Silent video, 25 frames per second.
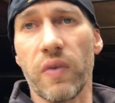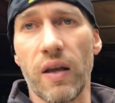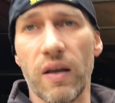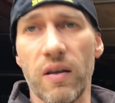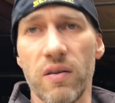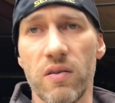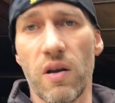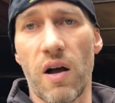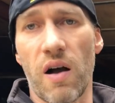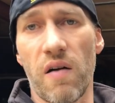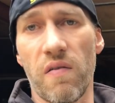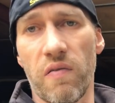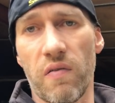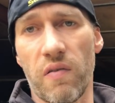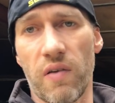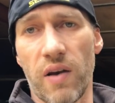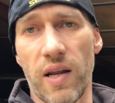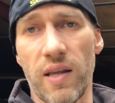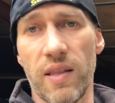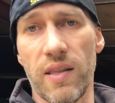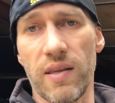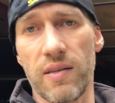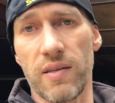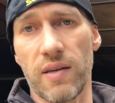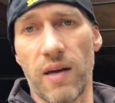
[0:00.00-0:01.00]
So I've
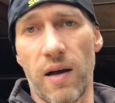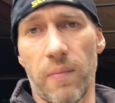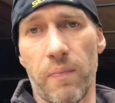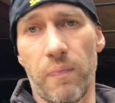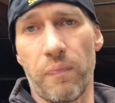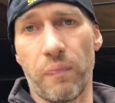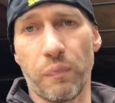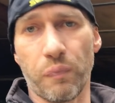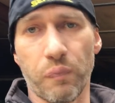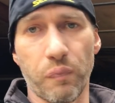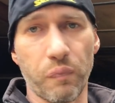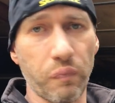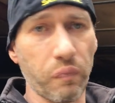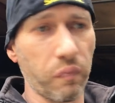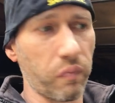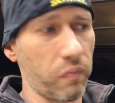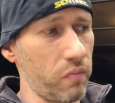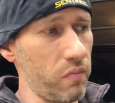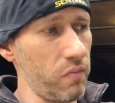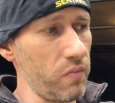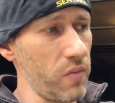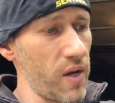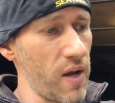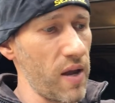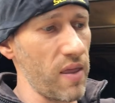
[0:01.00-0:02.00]
cleaned this up
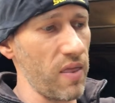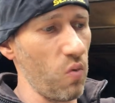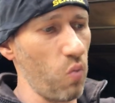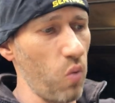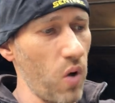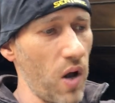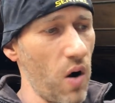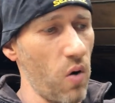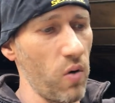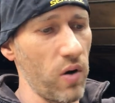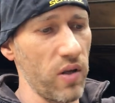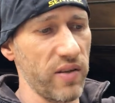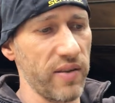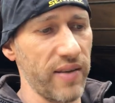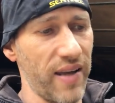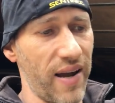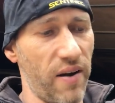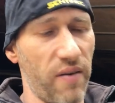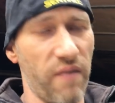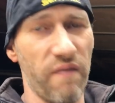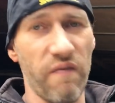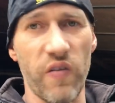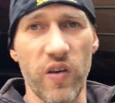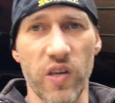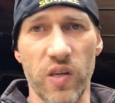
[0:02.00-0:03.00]
and the weld is now
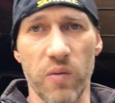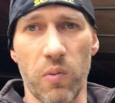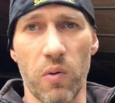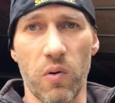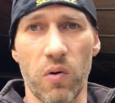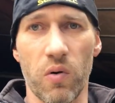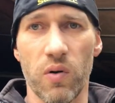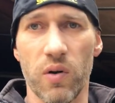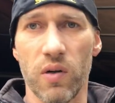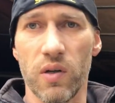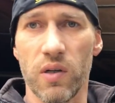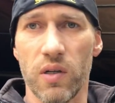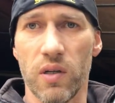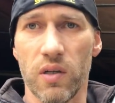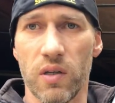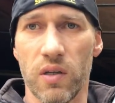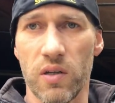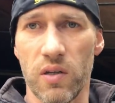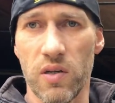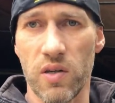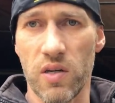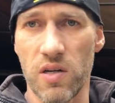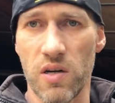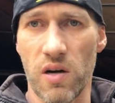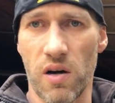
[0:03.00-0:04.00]
invisible.
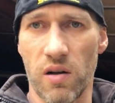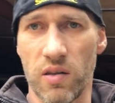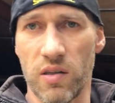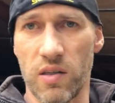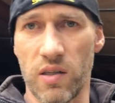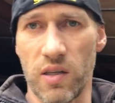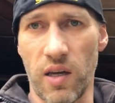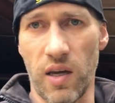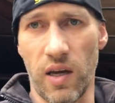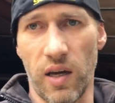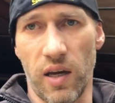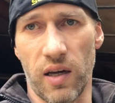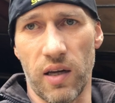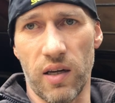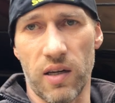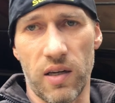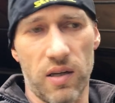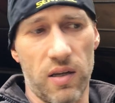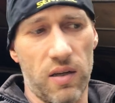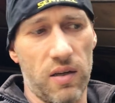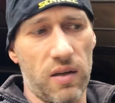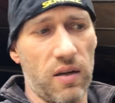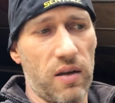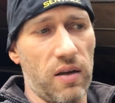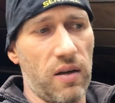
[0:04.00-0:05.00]
You can't see it.
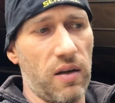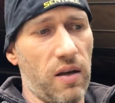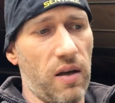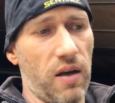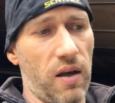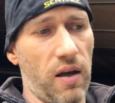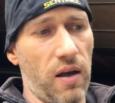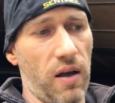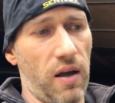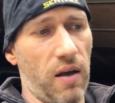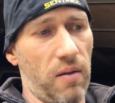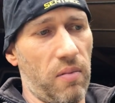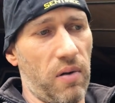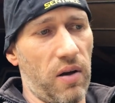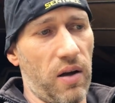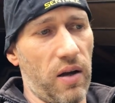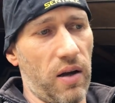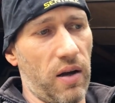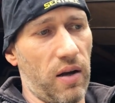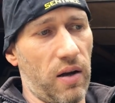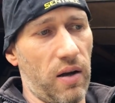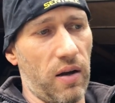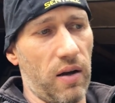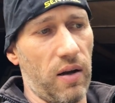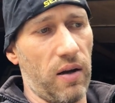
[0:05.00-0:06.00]

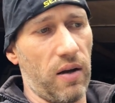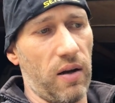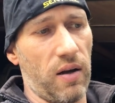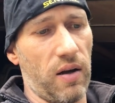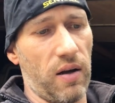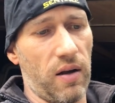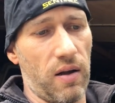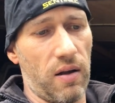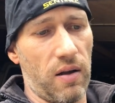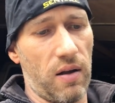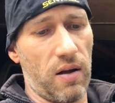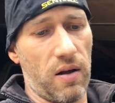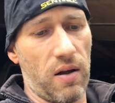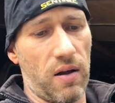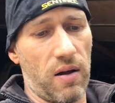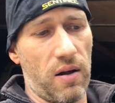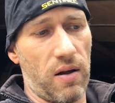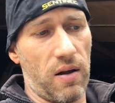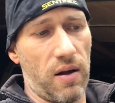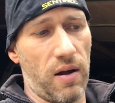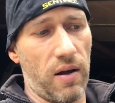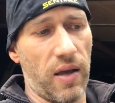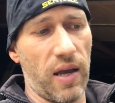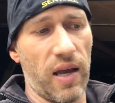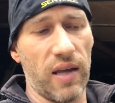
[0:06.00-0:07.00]

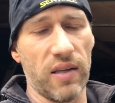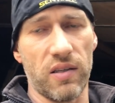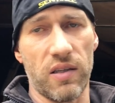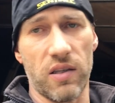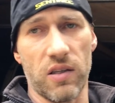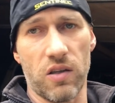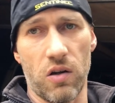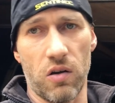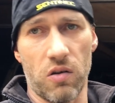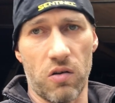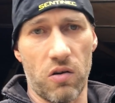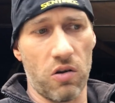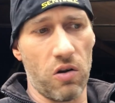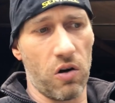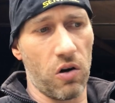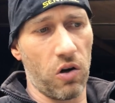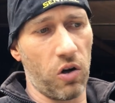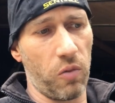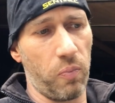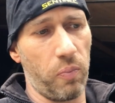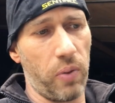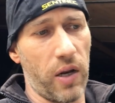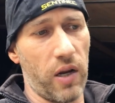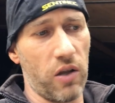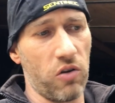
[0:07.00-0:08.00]
I guess it's got
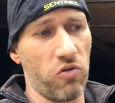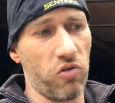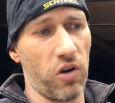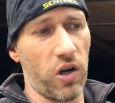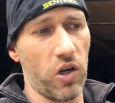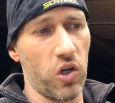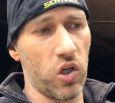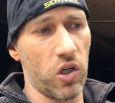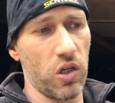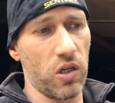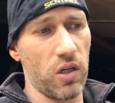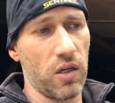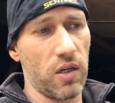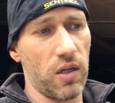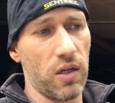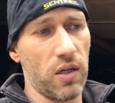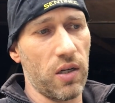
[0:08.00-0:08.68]
good penetration.